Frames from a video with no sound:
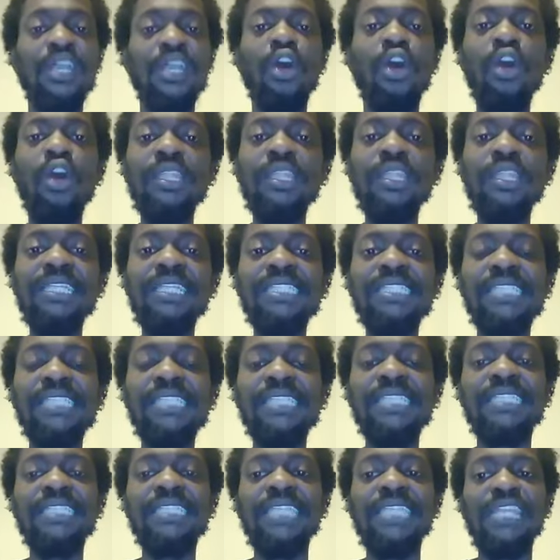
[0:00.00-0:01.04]
All of these
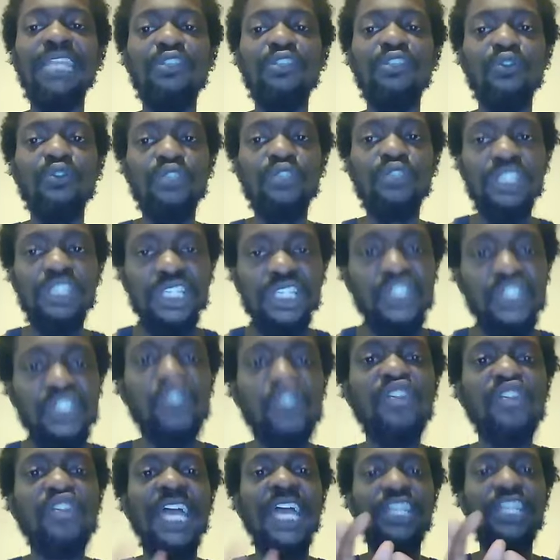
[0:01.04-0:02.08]
things that they do to
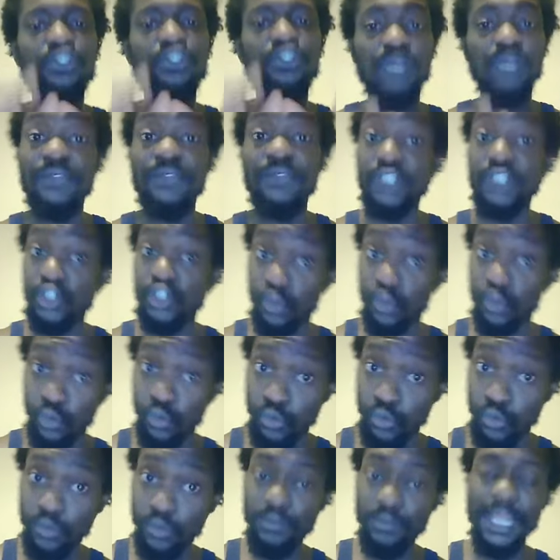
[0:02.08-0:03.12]
distract you. You have
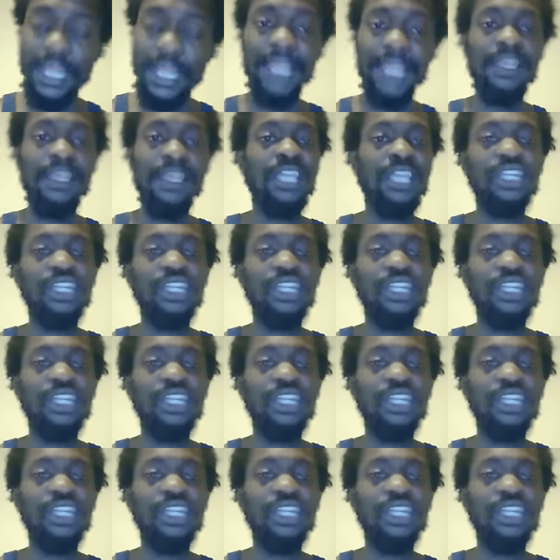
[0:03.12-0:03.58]
school, right?